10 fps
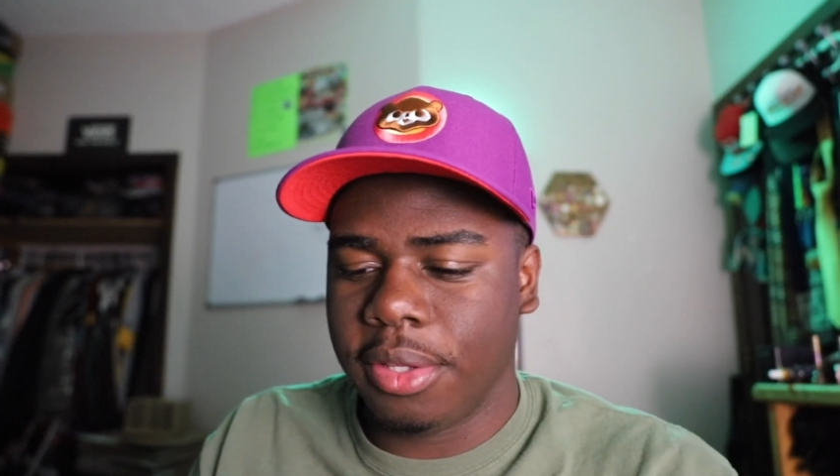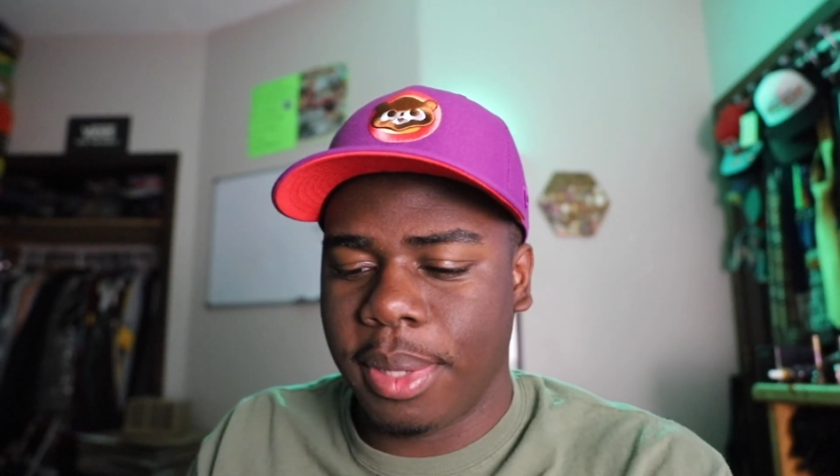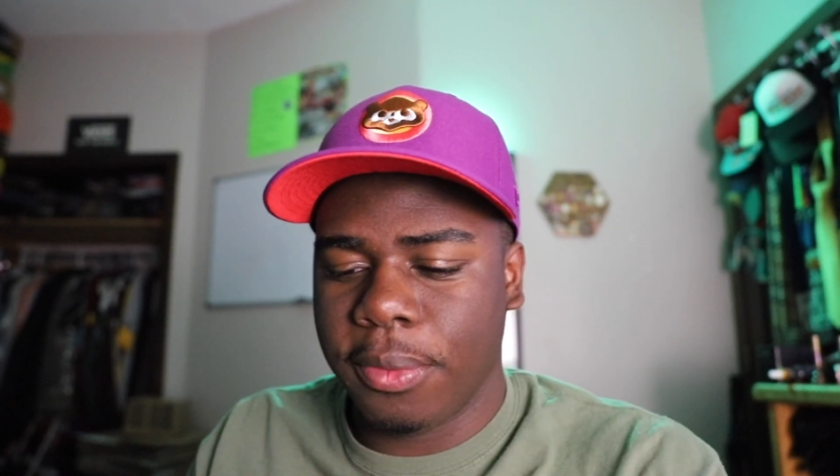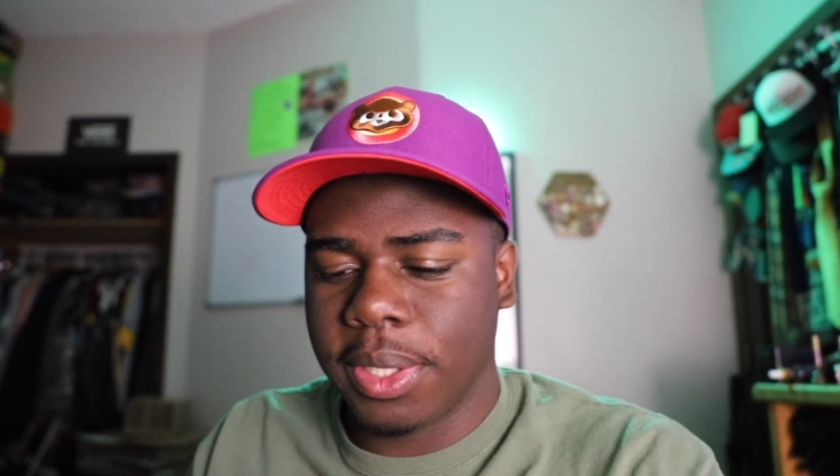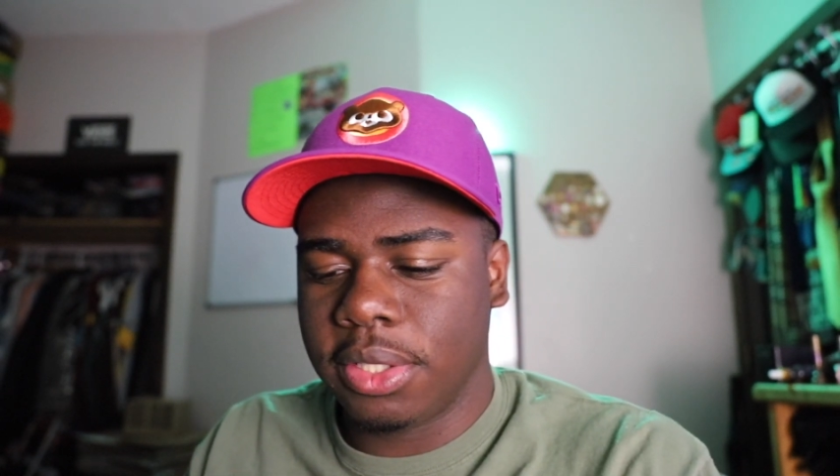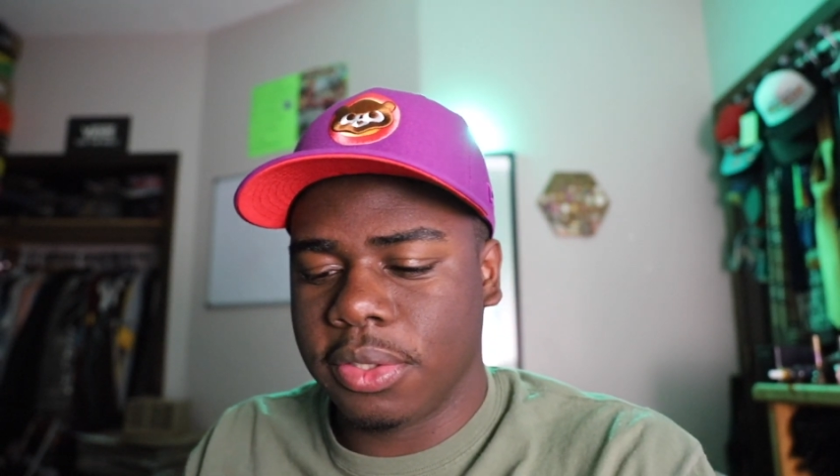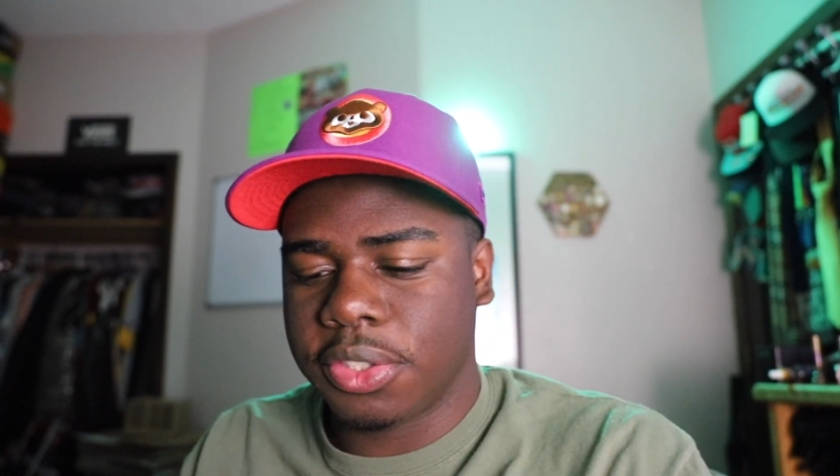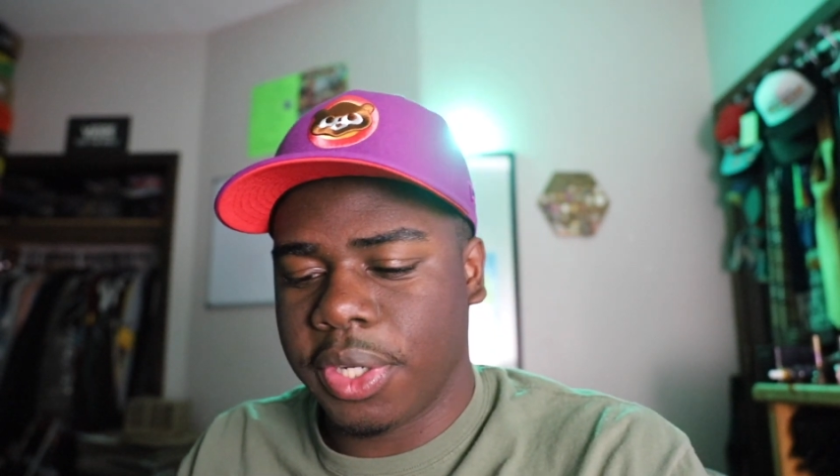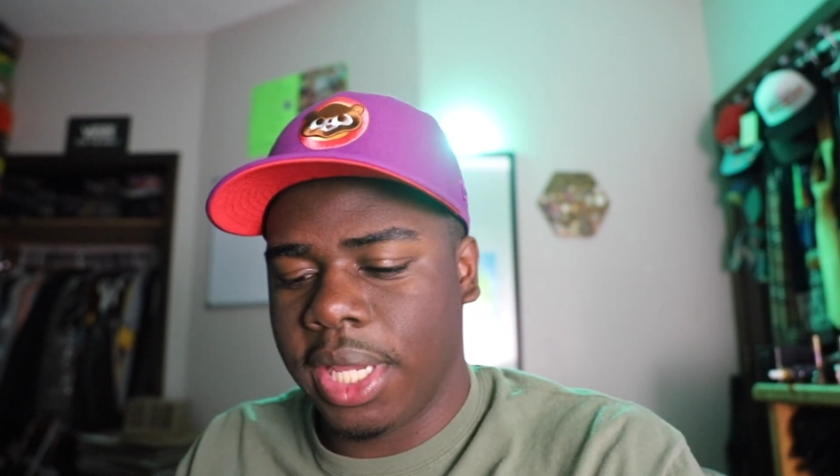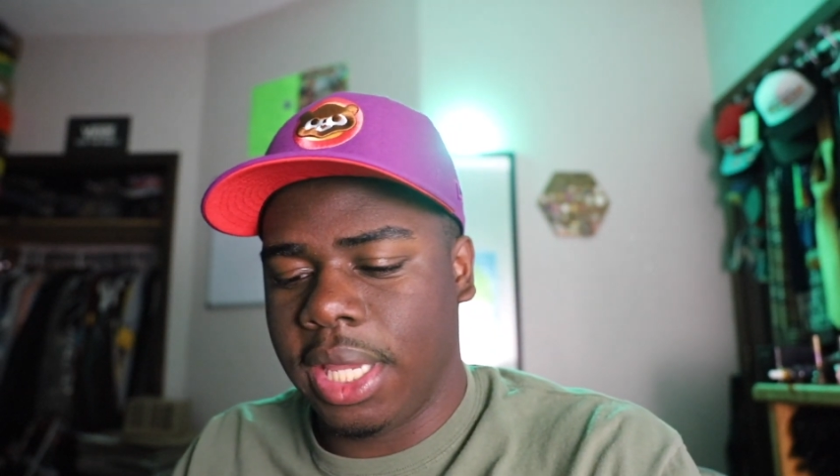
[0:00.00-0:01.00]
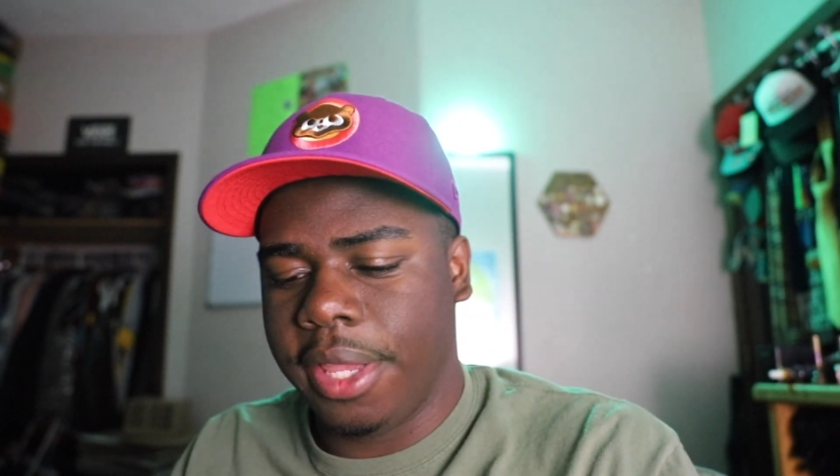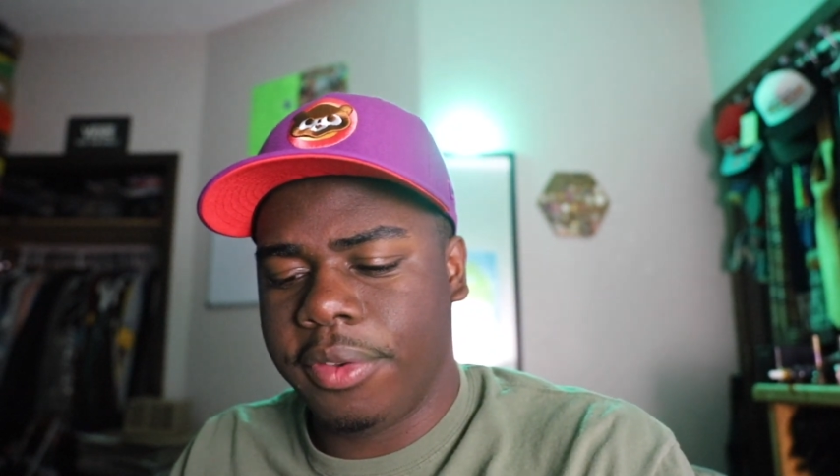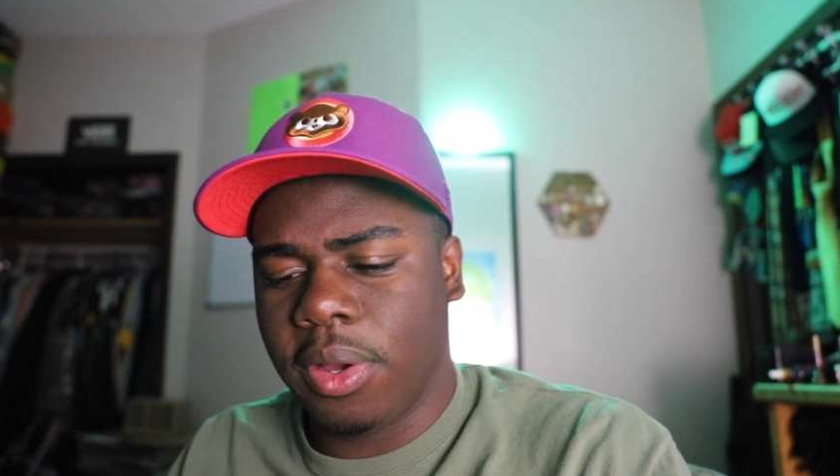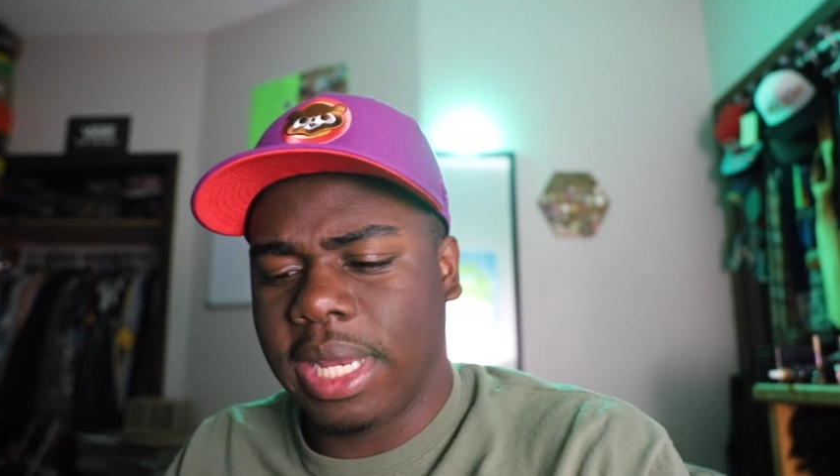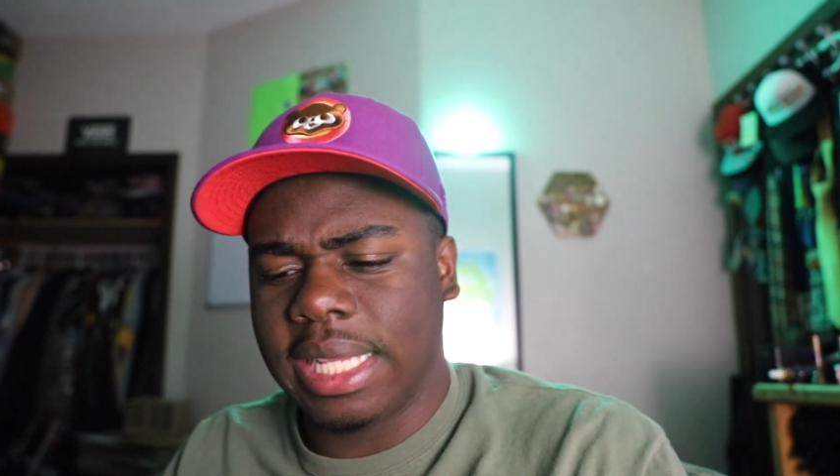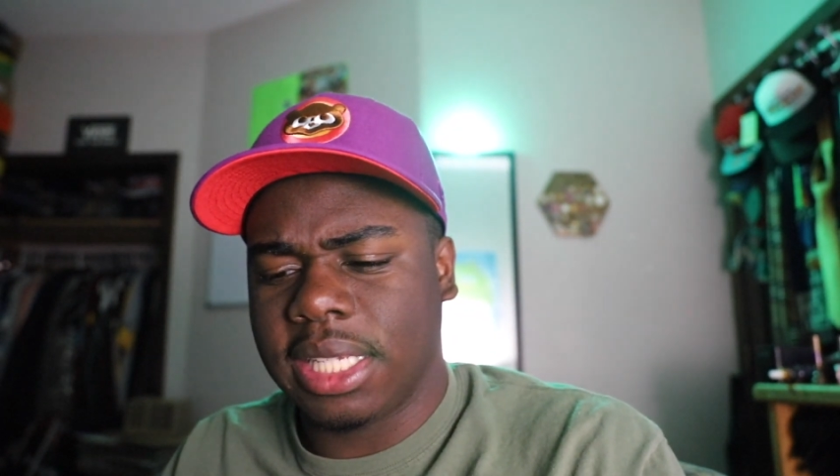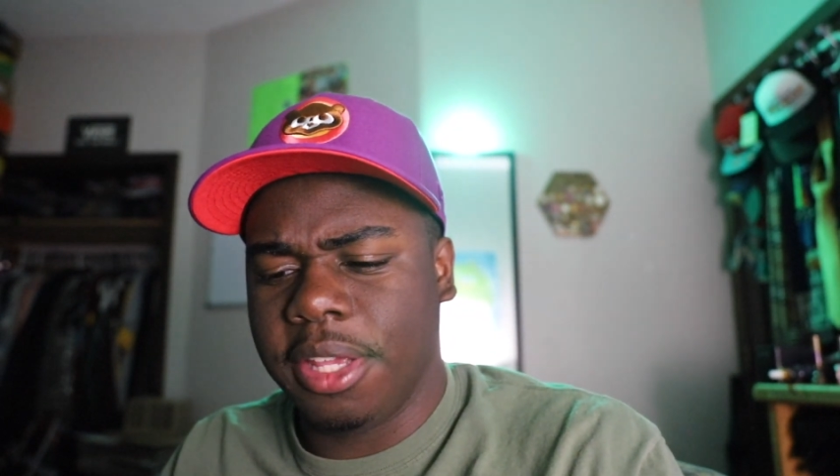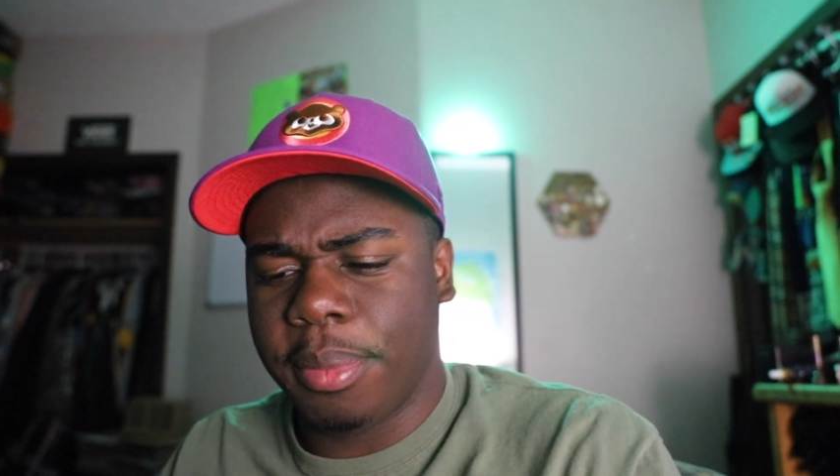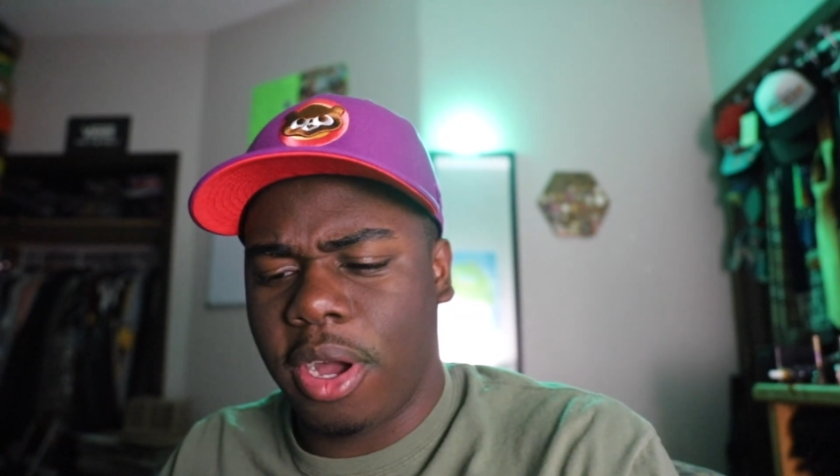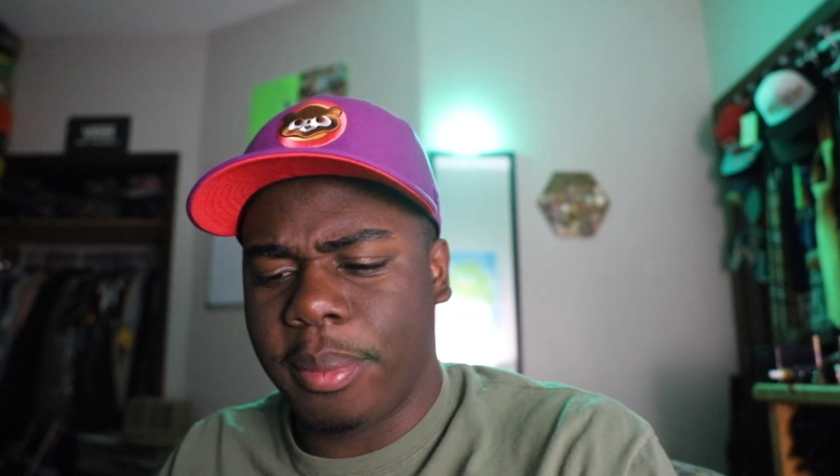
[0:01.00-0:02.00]
You might want to do a trade. Even though I like to
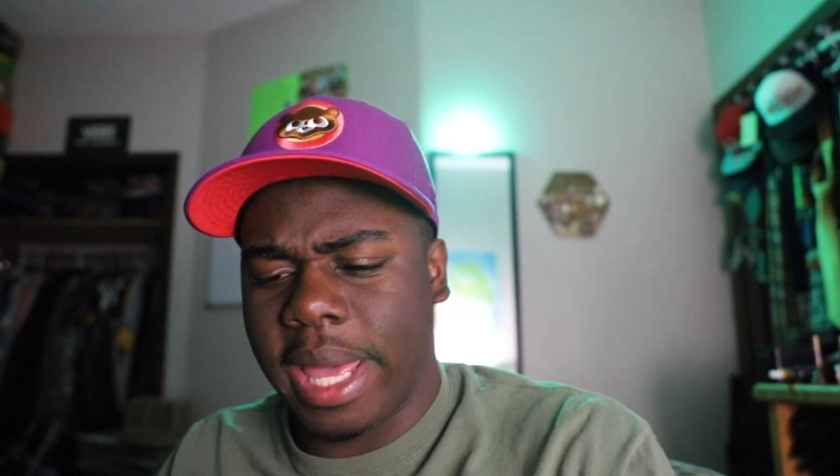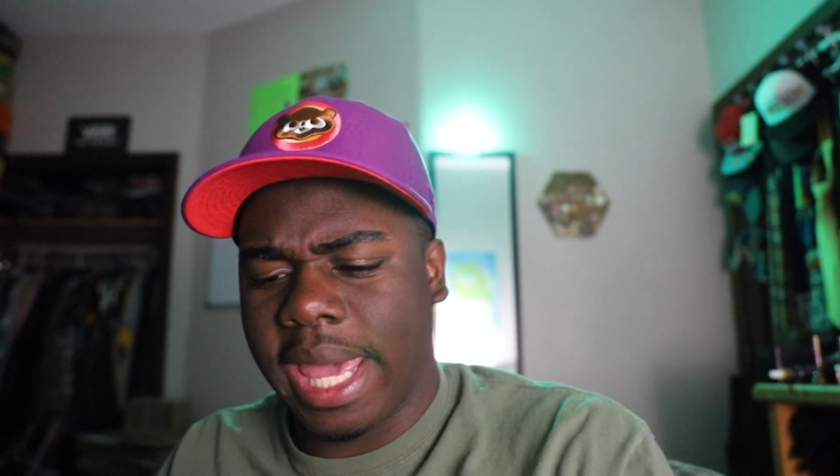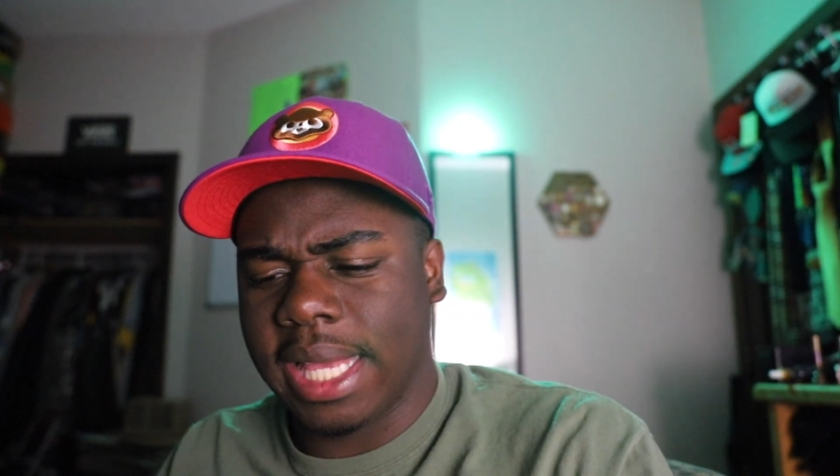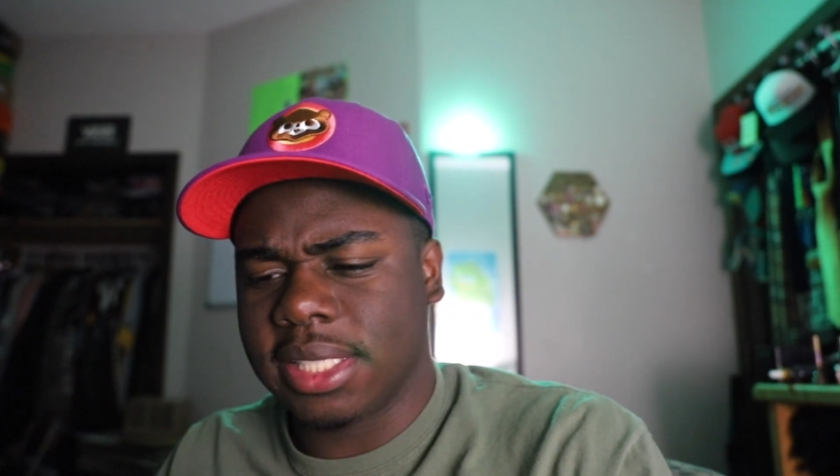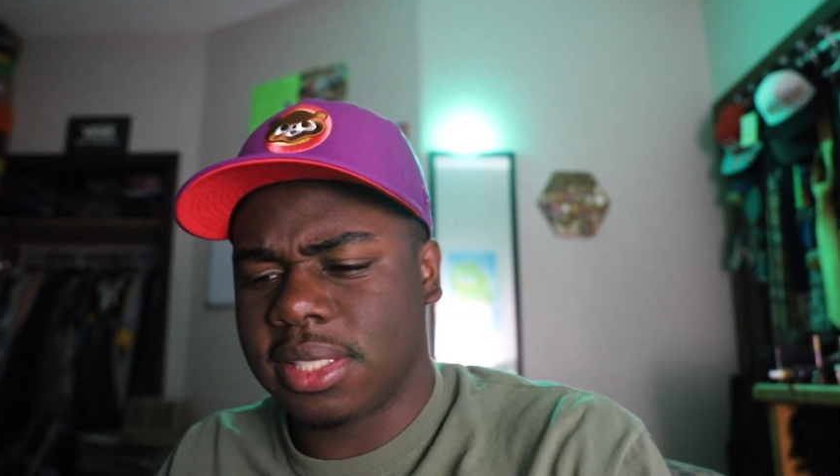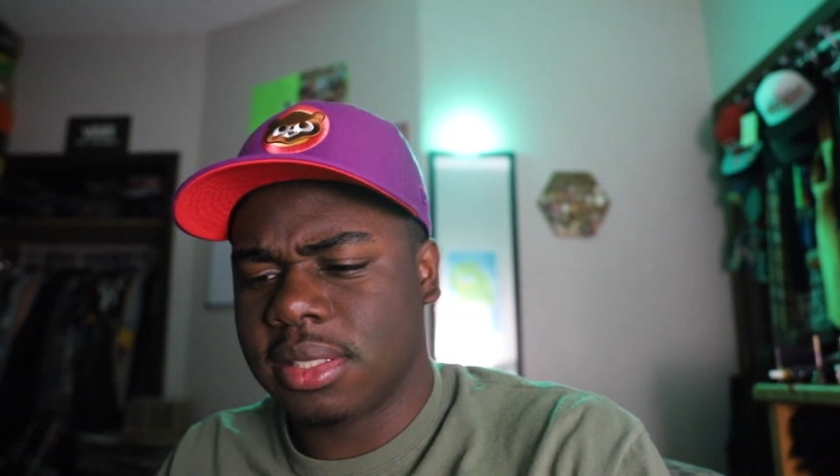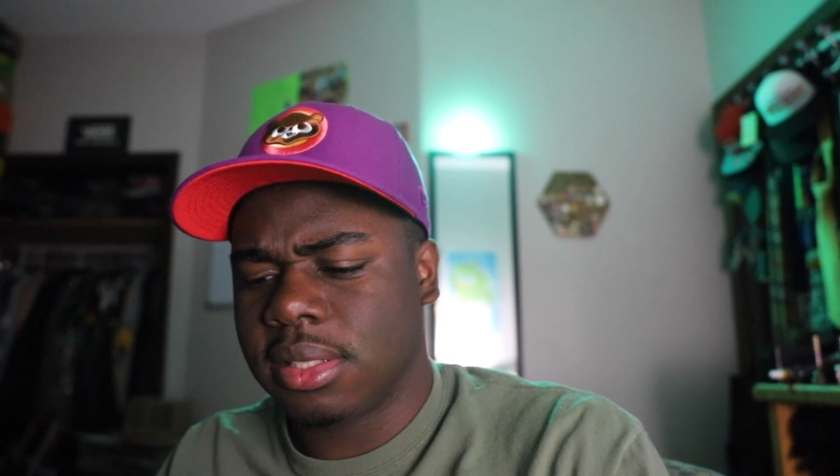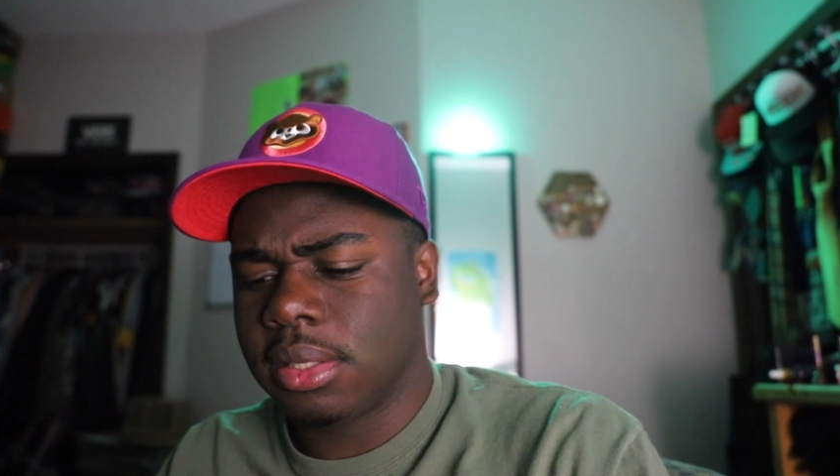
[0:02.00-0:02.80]
keep all my hats.